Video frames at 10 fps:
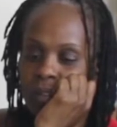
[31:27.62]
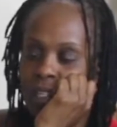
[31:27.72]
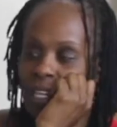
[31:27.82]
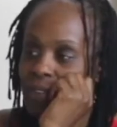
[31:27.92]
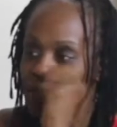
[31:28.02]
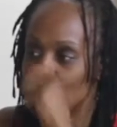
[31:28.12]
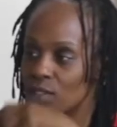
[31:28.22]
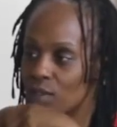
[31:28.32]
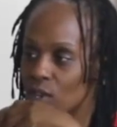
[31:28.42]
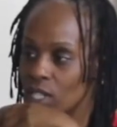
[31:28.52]
Okay,
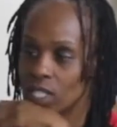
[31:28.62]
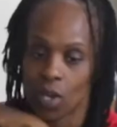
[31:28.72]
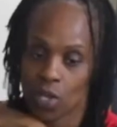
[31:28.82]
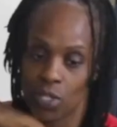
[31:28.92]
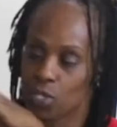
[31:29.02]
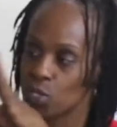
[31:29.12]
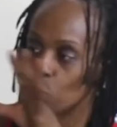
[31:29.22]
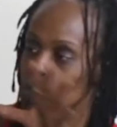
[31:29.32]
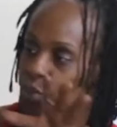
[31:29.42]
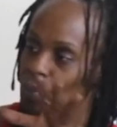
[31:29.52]
first of all, it's called
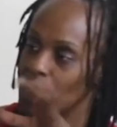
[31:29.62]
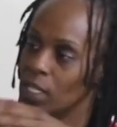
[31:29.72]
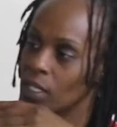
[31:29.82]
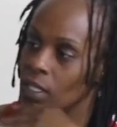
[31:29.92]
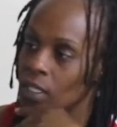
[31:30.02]
social media.